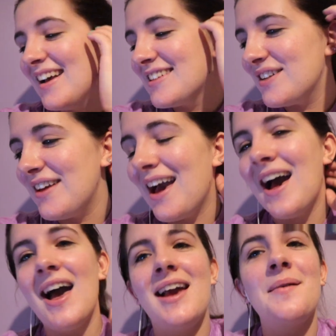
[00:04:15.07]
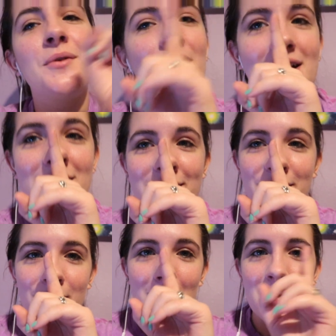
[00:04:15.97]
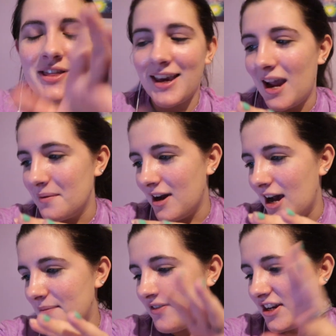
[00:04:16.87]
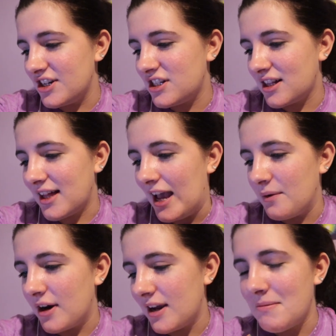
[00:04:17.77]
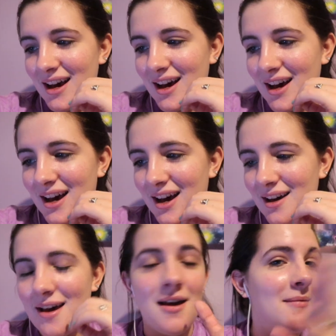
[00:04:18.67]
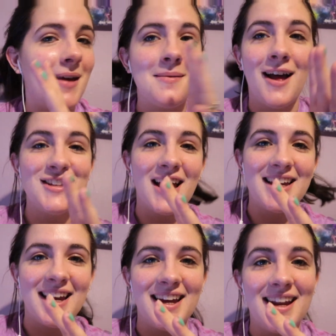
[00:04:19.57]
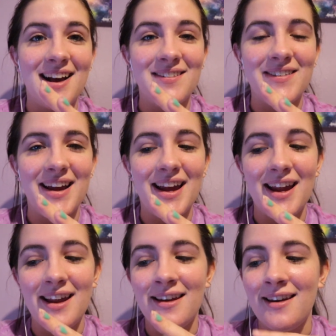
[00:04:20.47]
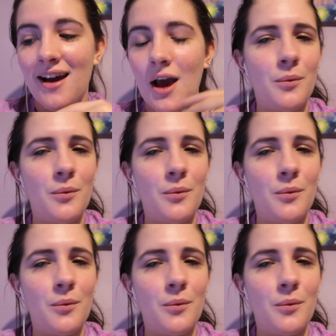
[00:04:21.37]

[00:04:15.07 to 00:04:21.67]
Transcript: So yeah, I am going to put the camera up, finish the client work, and maybe I'll check in when